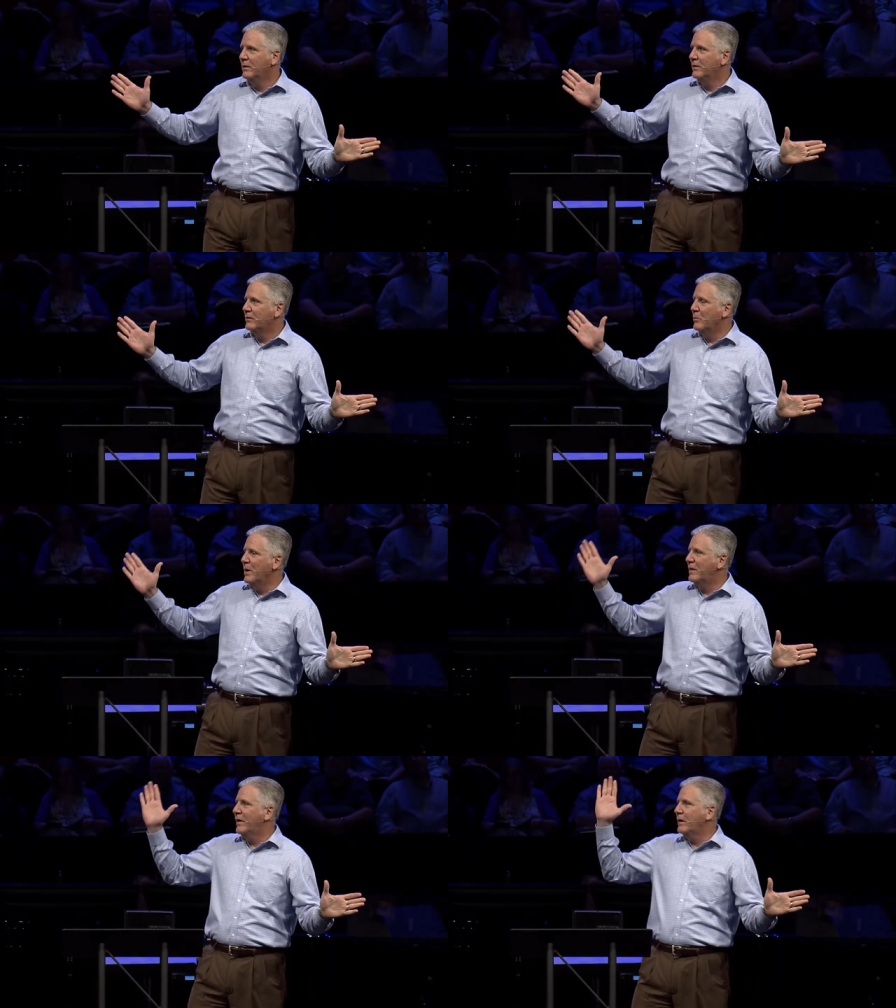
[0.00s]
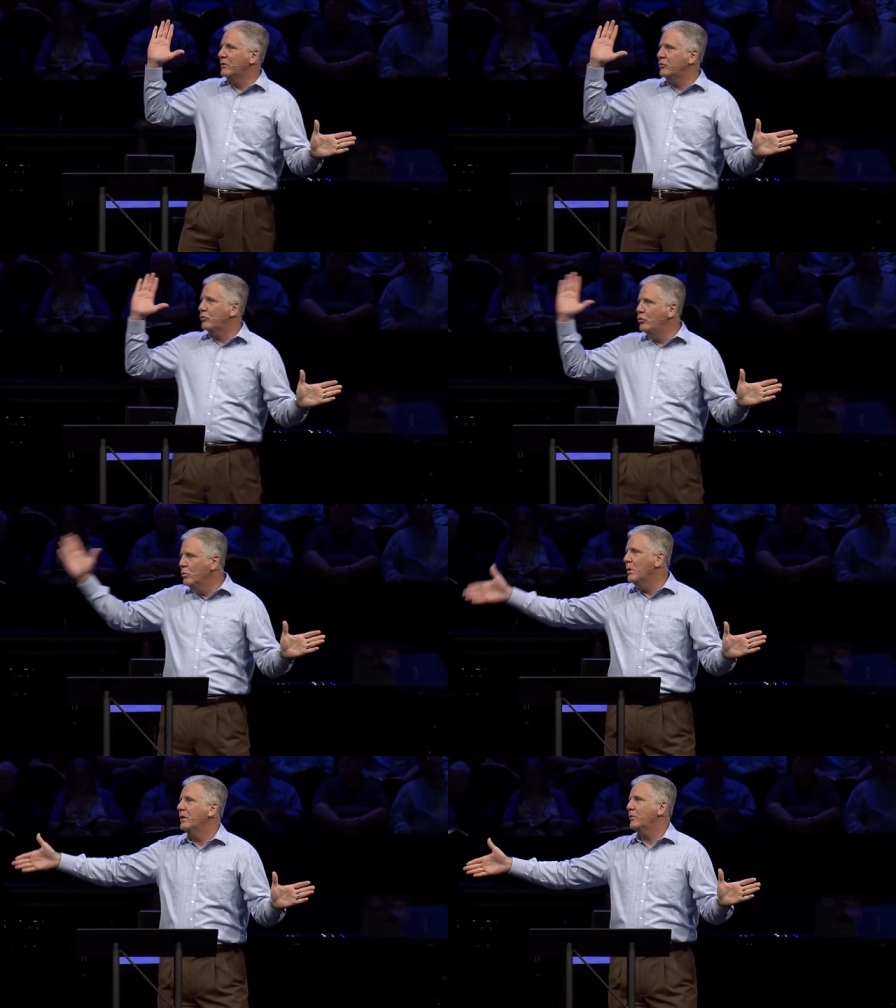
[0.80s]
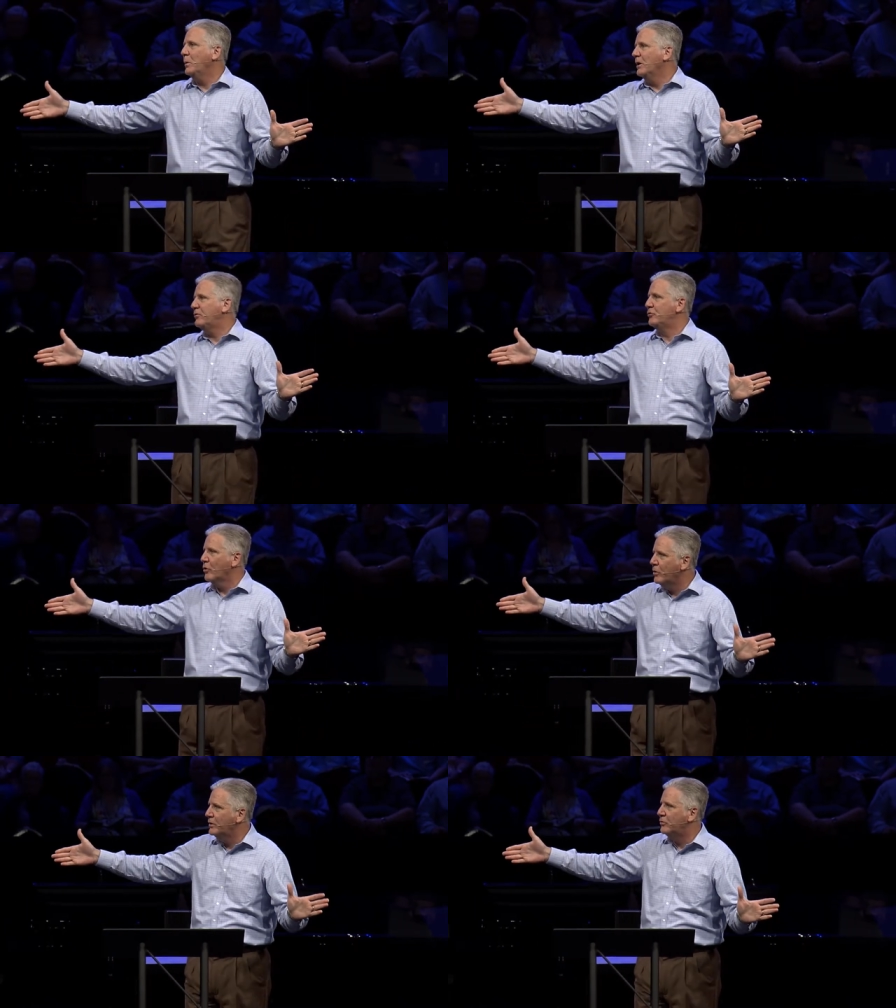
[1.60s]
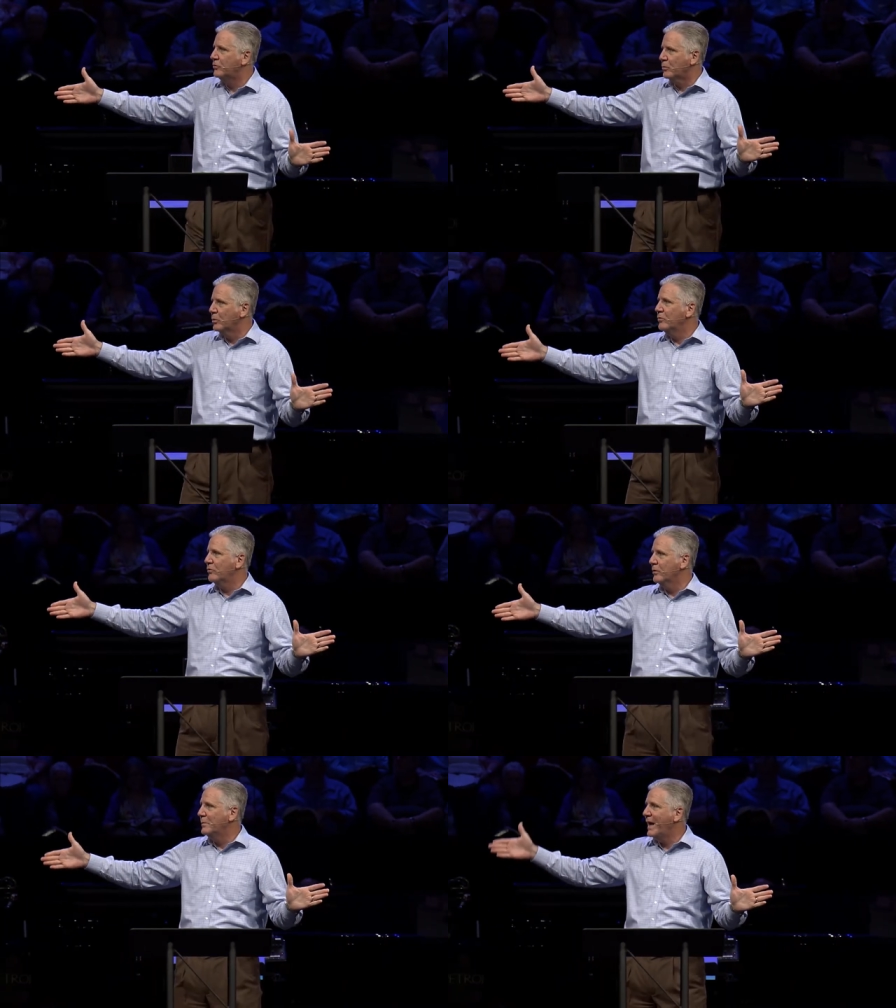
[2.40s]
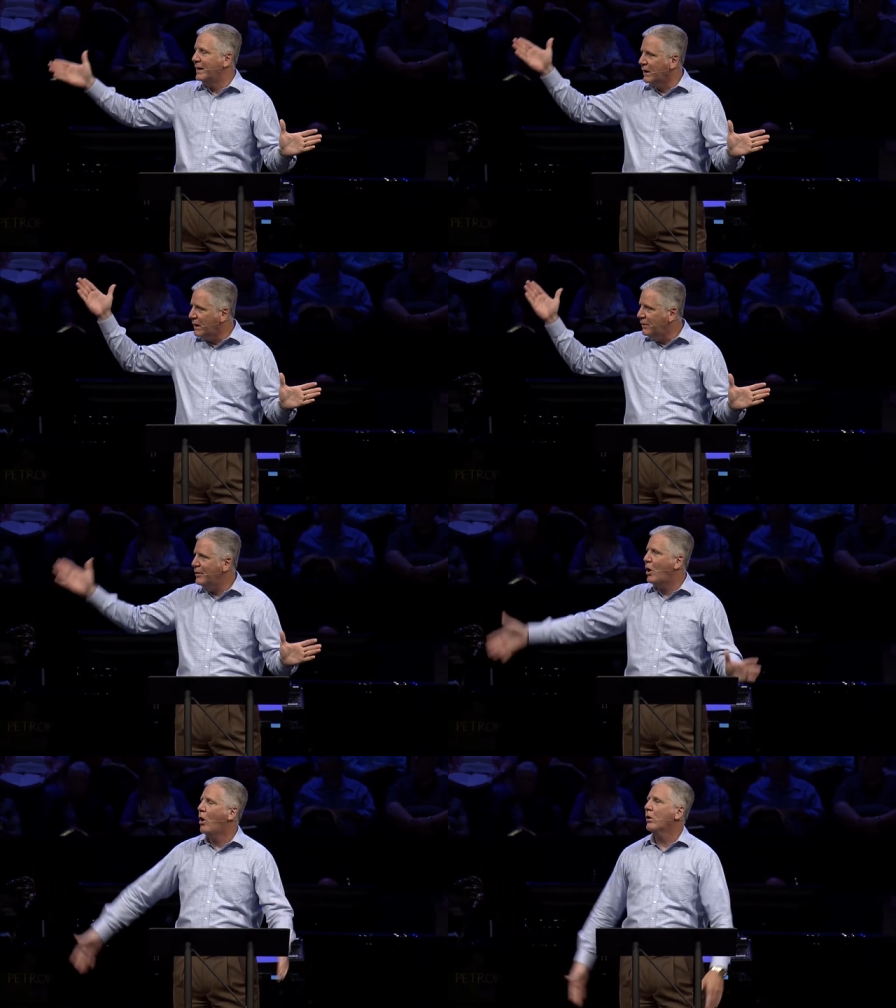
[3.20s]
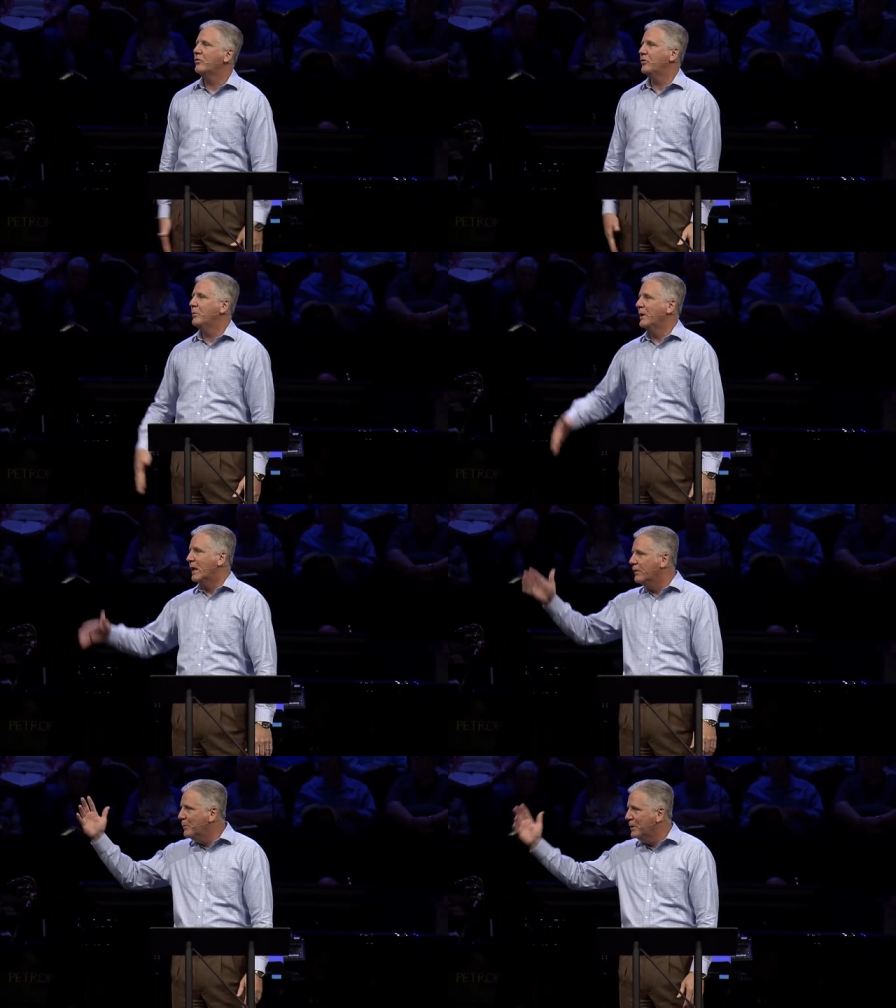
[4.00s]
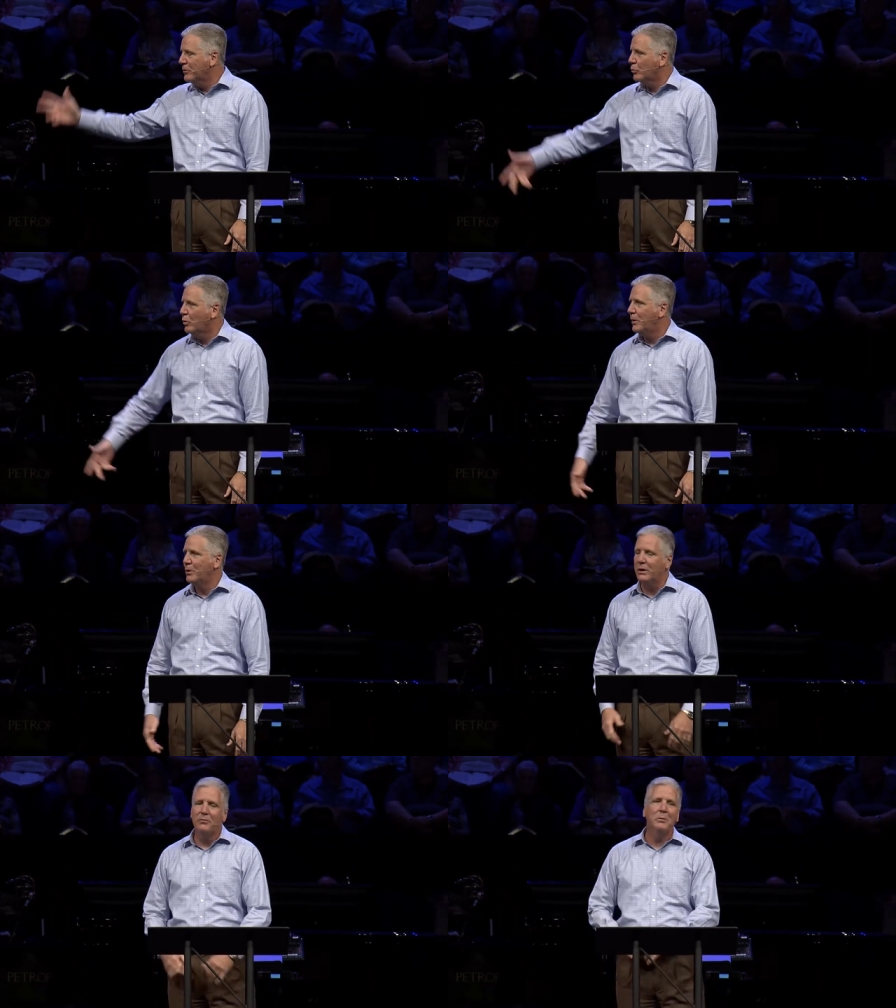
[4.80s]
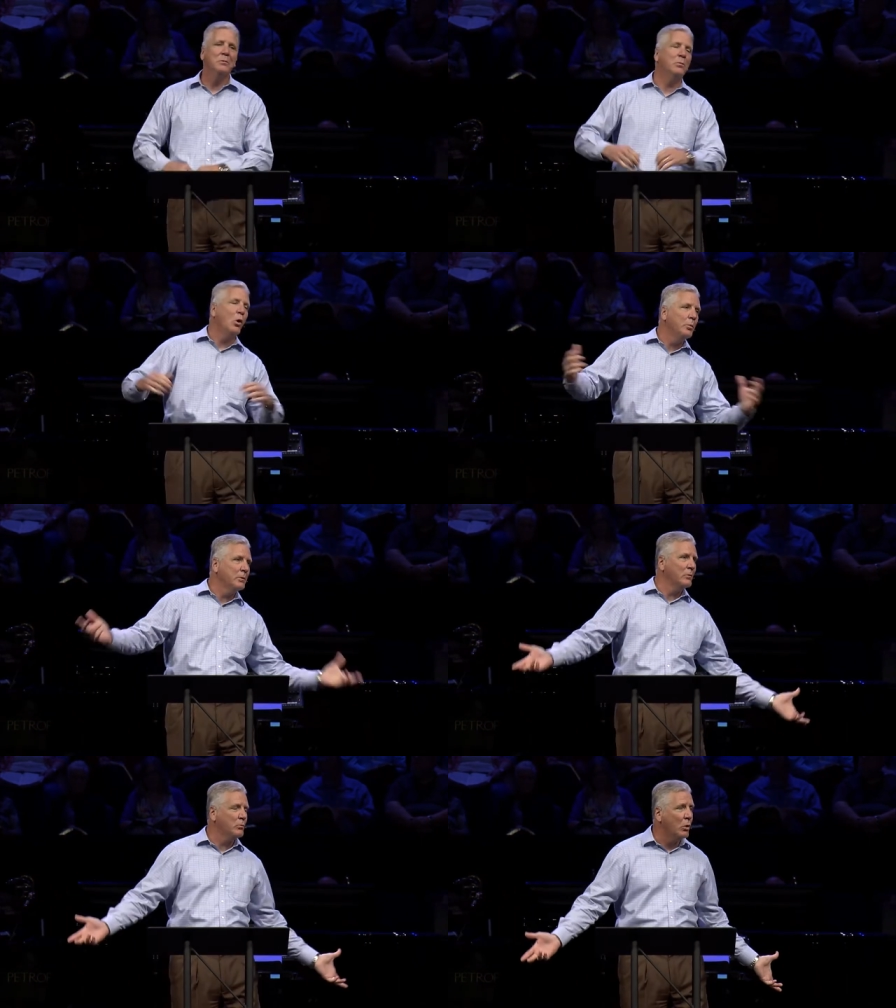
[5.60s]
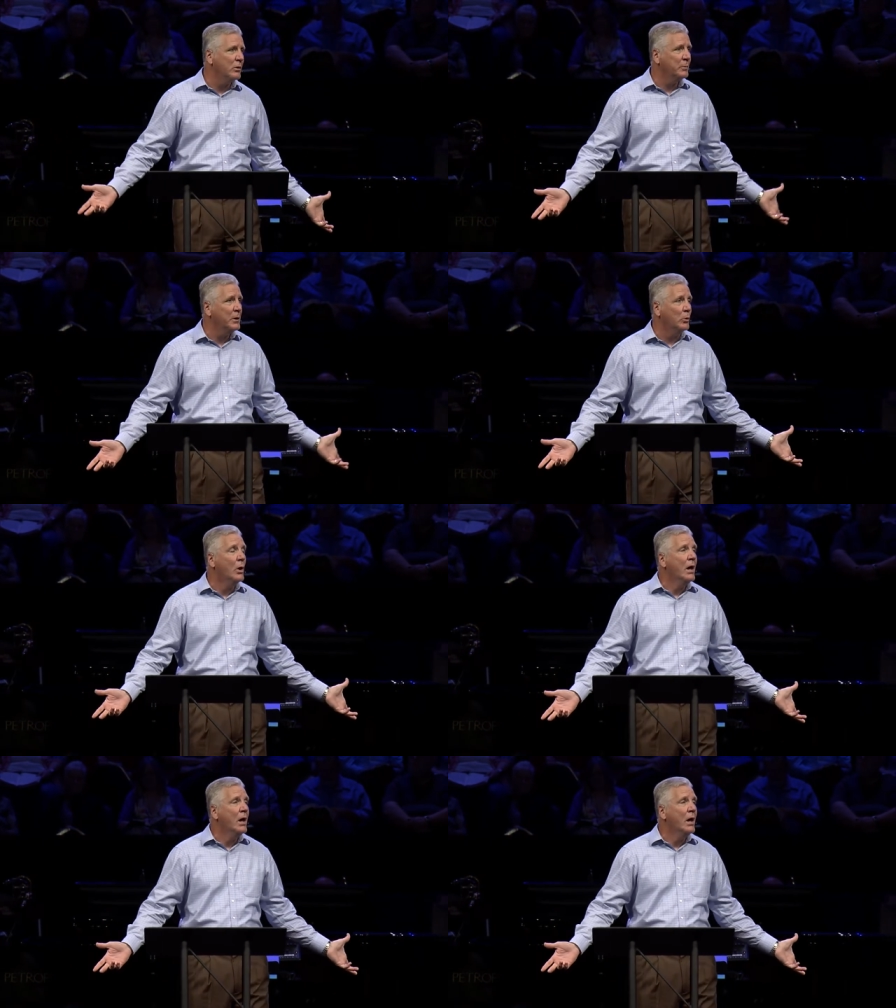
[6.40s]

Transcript: to make that two month plus journey to Jerusalem and to live in hardship and live among the rubble and live among broken, broken people,